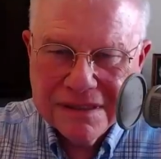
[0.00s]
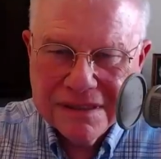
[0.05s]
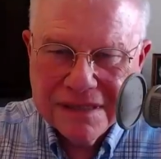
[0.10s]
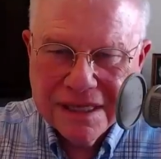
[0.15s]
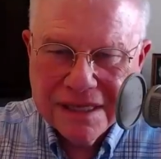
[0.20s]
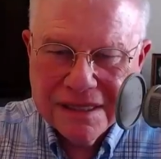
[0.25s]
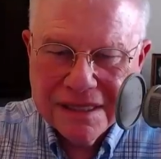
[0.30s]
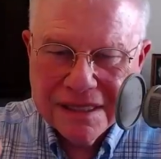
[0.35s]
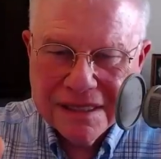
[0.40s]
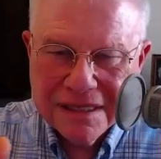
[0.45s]

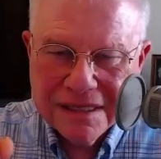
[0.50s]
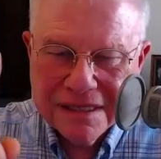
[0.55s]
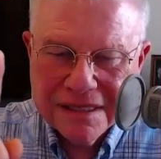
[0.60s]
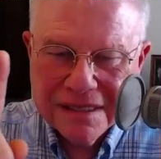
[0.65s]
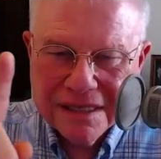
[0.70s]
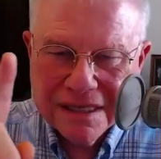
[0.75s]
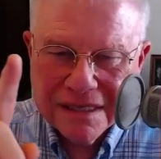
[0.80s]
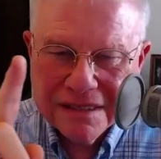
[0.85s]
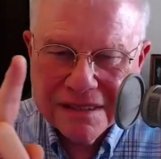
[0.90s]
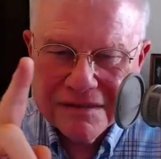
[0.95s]
and then
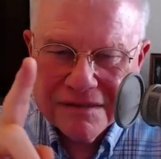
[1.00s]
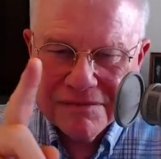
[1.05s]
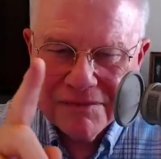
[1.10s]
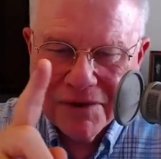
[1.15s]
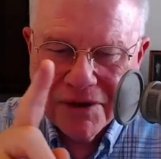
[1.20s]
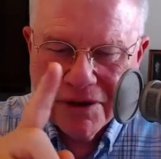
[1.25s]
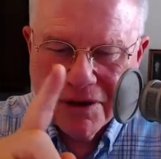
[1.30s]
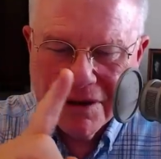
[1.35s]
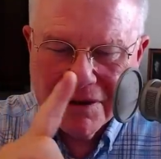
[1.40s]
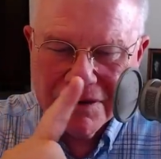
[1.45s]
gets
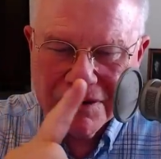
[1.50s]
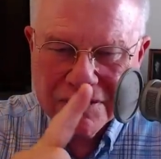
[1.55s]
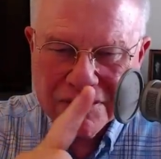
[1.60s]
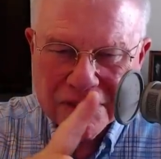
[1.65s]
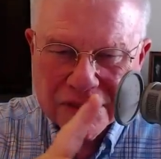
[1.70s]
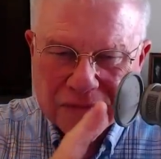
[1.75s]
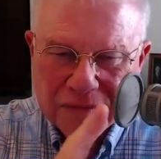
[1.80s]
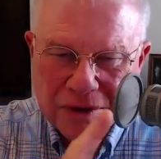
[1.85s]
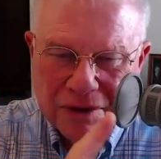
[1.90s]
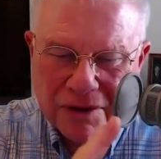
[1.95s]
smaller and
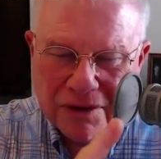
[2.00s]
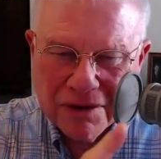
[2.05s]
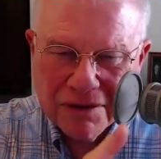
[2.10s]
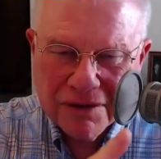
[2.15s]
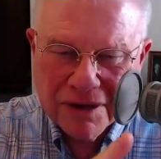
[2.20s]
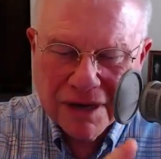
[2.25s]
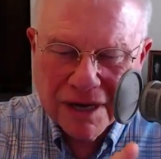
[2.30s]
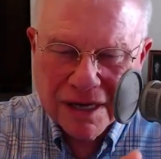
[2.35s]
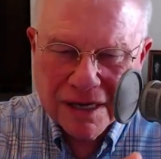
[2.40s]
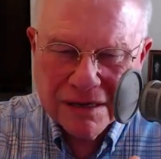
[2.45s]

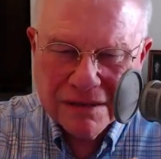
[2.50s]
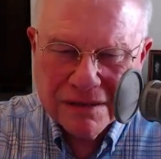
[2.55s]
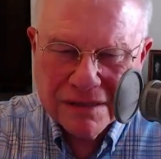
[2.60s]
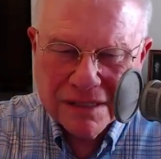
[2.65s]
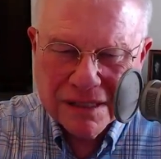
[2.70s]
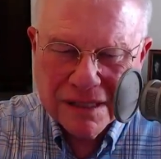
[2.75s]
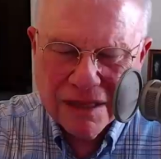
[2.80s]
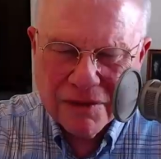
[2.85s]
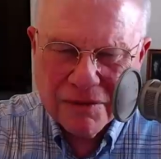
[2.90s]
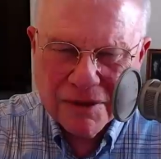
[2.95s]
smaller. I couldn't
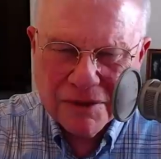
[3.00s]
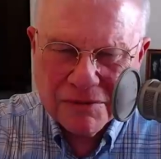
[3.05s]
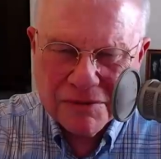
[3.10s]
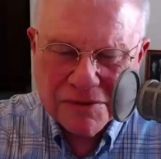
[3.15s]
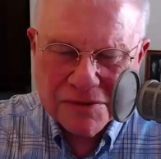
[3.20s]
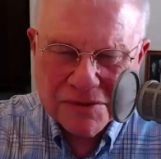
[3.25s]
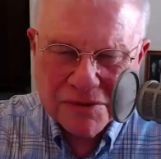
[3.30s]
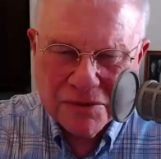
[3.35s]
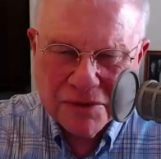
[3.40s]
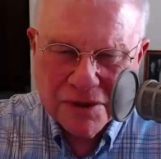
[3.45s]
tell whether it
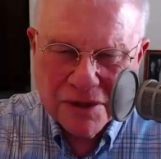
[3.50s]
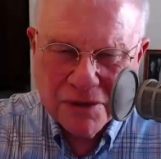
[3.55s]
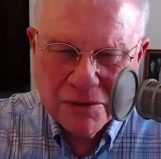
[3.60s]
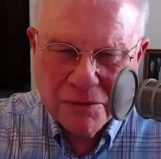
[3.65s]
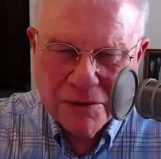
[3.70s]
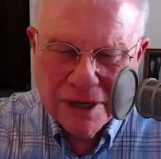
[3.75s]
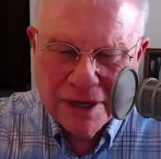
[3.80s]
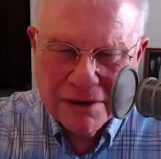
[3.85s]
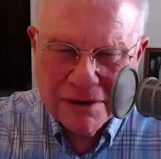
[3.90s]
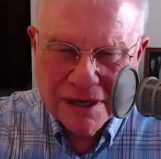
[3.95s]
was going
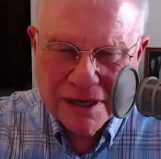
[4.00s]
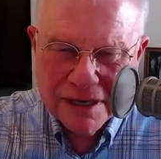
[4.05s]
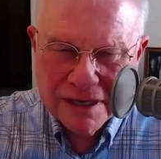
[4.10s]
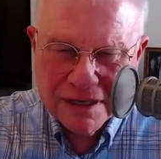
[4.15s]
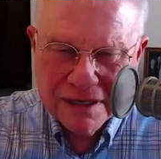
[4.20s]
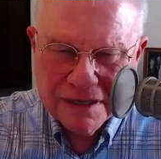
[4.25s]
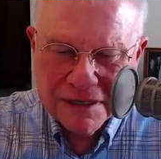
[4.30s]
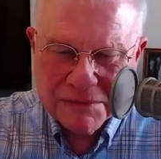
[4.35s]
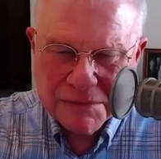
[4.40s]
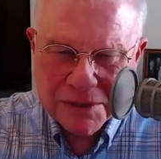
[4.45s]
away or
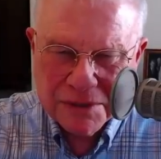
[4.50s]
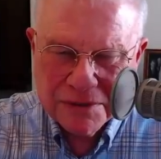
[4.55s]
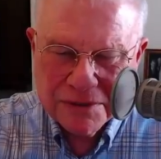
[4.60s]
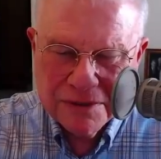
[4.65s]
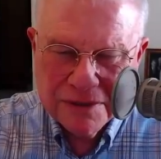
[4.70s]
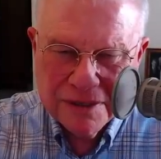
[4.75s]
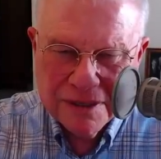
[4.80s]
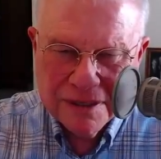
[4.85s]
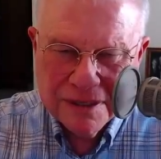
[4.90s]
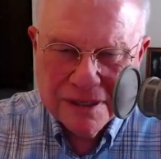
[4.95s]
getting dimmer.
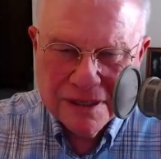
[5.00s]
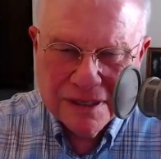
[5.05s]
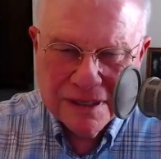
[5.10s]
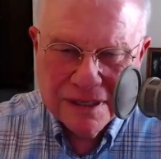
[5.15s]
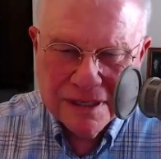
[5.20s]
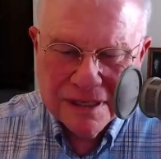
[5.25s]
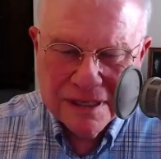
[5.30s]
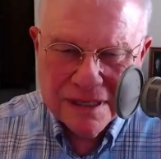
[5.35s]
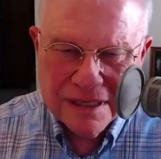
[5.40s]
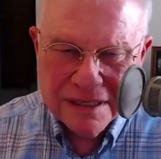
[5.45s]

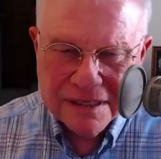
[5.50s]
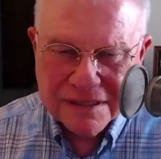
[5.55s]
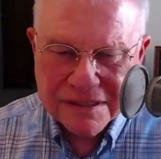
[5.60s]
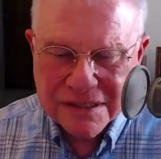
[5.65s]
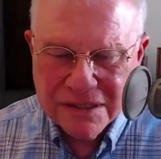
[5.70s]
It was